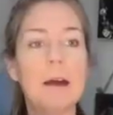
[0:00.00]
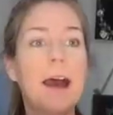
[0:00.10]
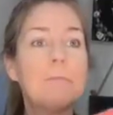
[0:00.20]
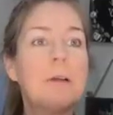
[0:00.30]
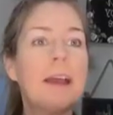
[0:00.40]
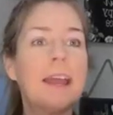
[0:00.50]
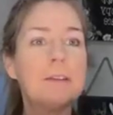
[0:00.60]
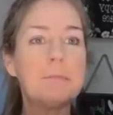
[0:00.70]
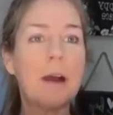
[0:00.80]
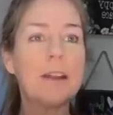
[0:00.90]
Emma, I brought
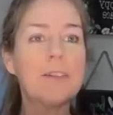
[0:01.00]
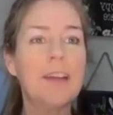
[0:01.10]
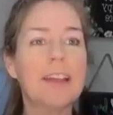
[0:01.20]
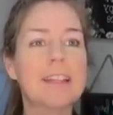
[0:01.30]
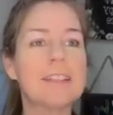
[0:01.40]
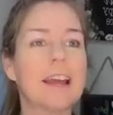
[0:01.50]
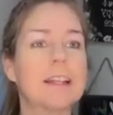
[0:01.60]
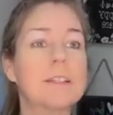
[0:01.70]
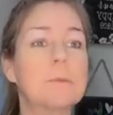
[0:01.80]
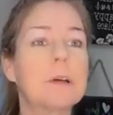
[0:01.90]
Harry Potter
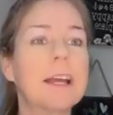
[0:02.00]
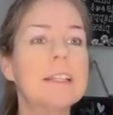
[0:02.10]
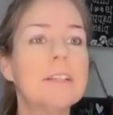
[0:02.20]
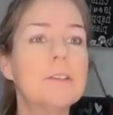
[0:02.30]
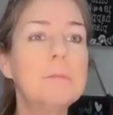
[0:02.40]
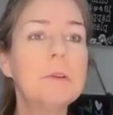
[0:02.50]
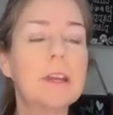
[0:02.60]
Valentines. What kind did you